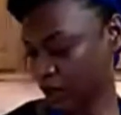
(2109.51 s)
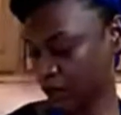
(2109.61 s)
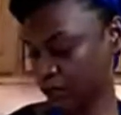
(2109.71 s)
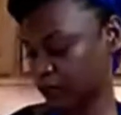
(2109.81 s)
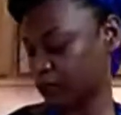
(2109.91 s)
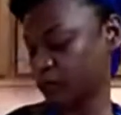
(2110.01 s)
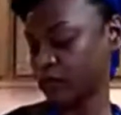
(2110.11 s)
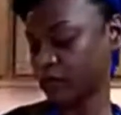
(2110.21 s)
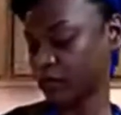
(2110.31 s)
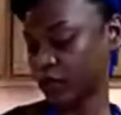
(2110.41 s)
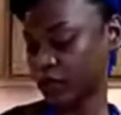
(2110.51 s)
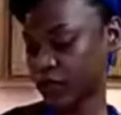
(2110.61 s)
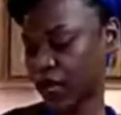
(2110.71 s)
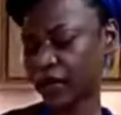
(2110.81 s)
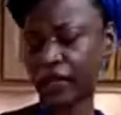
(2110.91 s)
The
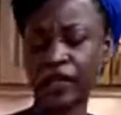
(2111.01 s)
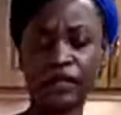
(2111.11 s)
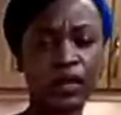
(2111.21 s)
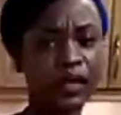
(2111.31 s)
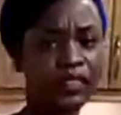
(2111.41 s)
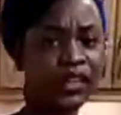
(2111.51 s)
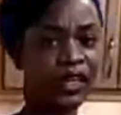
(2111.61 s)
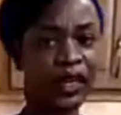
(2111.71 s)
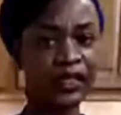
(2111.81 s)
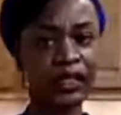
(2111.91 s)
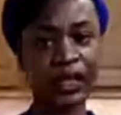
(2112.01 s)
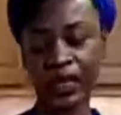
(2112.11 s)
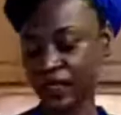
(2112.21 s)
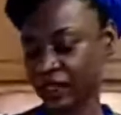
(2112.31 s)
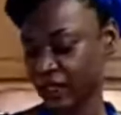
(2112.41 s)
holiday started, I think, in
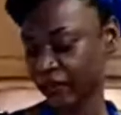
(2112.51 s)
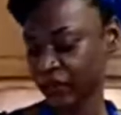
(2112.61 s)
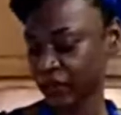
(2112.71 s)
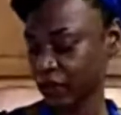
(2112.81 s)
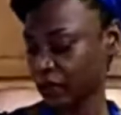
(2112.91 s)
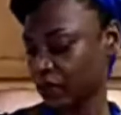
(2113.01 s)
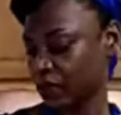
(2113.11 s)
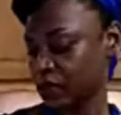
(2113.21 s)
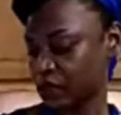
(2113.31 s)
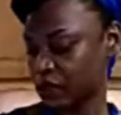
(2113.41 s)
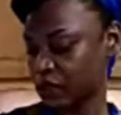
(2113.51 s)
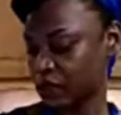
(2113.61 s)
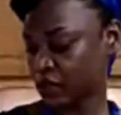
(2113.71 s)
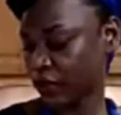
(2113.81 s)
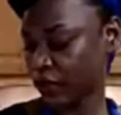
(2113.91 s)
1997.
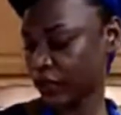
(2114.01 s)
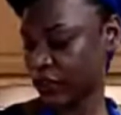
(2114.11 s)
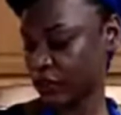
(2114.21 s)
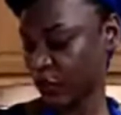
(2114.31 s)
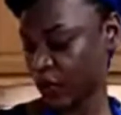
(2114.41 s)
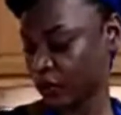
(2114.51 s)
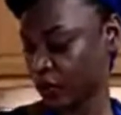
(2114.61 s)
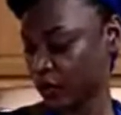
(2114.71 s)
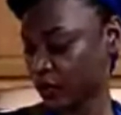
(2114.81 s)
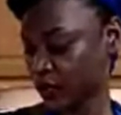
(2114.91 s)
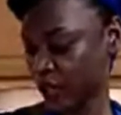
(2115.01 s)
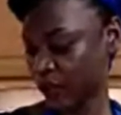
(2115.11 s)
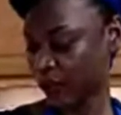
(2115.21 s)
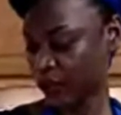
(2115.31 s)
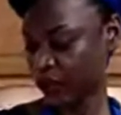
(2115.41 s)
So I don't think it's well known
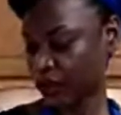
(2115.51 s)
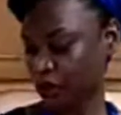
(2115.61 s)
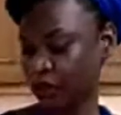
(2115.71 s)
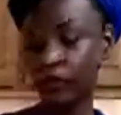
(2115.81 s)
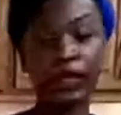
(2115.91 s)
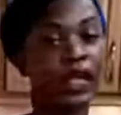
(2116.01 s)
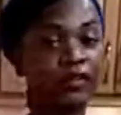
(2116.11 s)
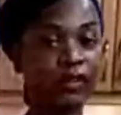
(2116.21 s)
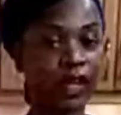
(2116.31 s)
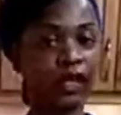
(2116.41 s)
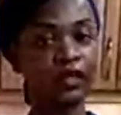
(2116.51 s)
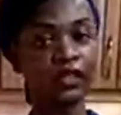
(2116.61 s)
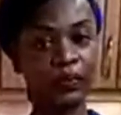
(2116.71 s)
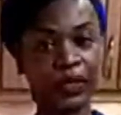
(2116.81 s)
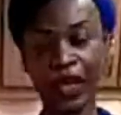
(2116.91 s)
yet, but really every
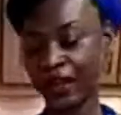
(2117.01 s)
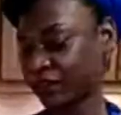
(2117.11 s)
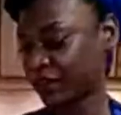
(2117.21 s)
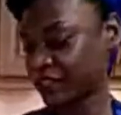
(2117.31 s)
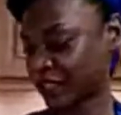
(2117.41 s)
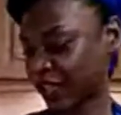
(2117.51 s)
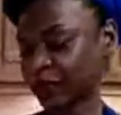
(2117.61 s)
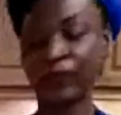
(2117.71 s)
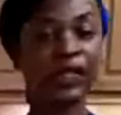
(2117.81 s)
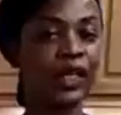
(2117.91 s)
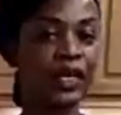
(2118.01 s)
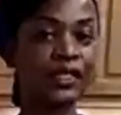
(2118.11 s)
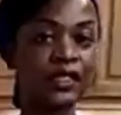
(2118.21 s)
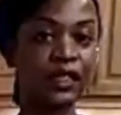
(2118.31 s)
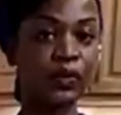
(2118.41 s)
day should be Kindness Day. Yeah.
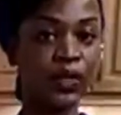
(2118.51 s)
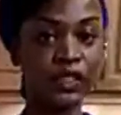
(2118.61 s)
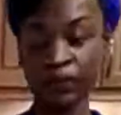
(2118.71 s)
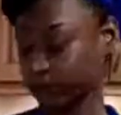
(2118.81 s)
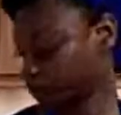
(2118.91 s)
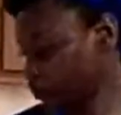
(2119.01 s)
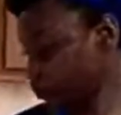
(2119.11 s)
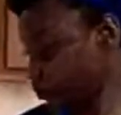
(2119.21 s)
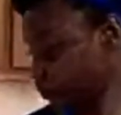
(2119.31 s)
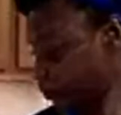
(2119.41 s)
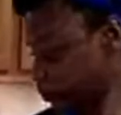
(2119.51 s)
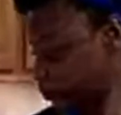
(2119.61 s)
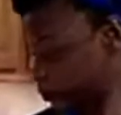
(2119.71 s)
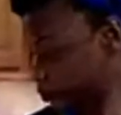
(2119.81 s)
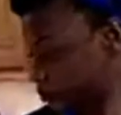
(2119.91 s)
And Leah asks, what
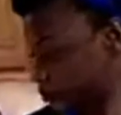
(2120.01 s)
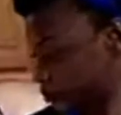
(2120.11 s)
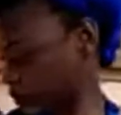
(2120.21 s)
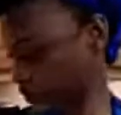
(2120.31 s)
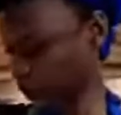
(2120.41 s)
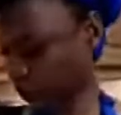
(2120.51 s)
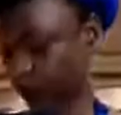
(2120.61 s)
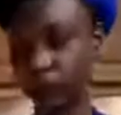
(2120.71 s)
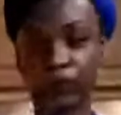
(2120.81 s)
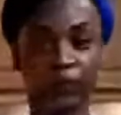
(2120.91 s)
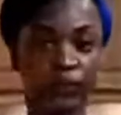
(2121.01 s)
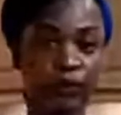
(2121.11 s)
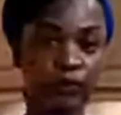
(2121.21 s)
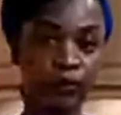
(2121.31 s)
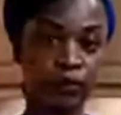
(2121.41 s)
is your favorite
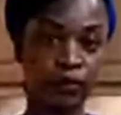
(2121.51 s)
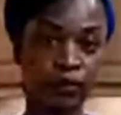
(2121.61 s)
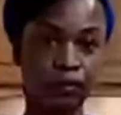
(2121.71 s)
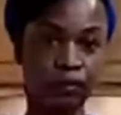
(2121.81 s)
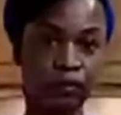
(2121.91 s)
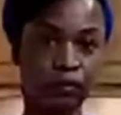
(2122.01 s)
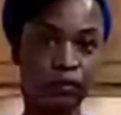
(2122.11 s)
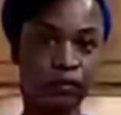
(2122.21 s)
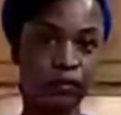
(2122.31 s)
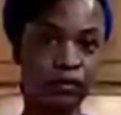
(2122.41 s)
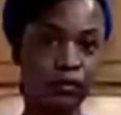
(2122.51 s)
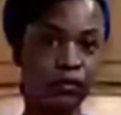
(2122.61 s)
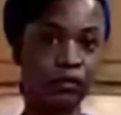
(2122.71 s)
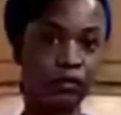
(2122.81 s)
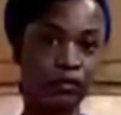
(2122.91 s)
birthday meal and cake?
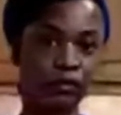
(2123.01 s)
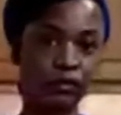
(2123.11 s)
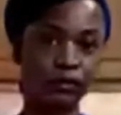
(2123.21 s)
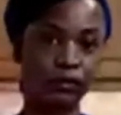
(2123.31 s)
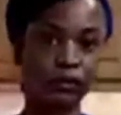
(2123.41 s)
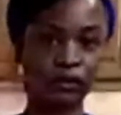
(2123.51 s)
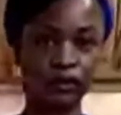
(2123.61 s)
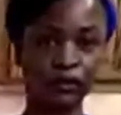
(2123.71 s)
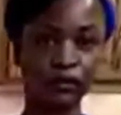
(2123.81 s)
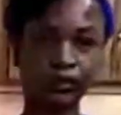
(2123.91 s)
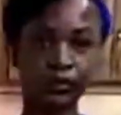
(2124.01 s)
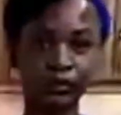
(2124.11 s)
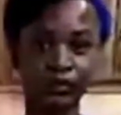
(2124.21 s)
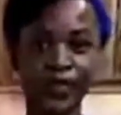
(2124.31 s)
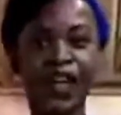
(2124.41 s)
Her birthday's next month as
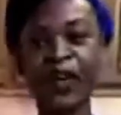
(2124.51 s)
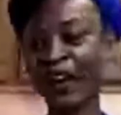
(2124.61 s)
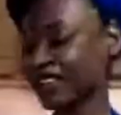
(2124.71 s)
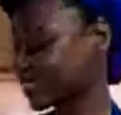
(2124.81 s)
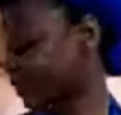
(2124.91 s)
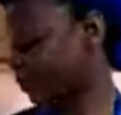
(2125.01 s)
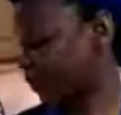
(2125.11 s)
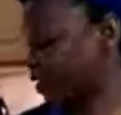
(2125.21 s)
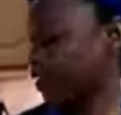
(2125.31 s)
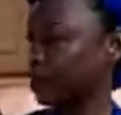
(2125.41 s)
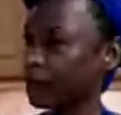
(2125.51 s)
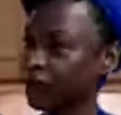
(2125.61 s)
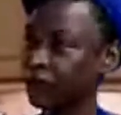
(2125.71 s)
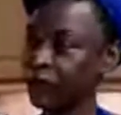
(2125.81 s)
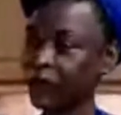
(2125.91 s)
well. Oh, awesome.
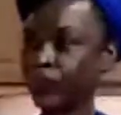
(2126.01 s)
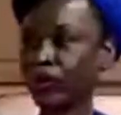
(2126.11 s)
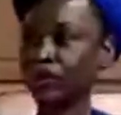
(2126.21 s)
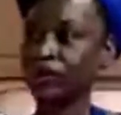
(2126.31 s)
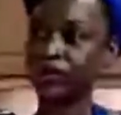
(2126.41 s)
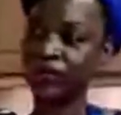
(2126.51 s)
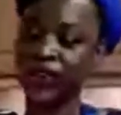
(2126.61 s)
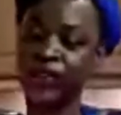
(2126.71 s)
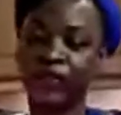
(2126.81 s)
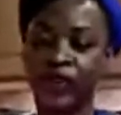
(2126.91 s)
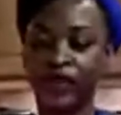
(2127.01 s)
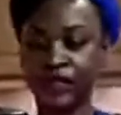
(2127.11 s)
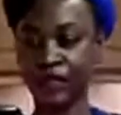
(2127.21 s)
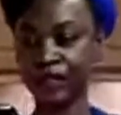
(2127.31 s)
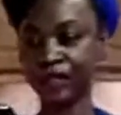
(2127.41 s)
Ooh, favorite.
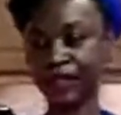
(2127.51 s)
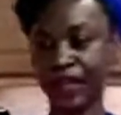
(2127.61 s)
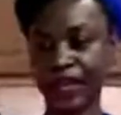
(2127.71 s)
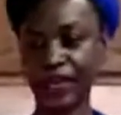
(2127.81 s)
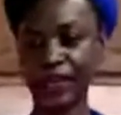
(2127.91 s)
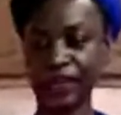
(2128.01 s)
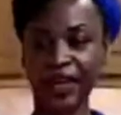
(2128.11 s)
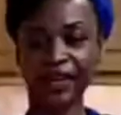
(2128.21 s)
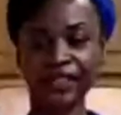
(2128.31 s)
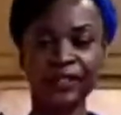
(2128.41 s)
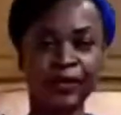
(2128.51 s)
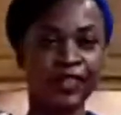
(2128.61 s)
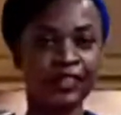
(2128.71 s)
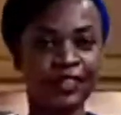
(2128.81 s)
I like a lot of sweets.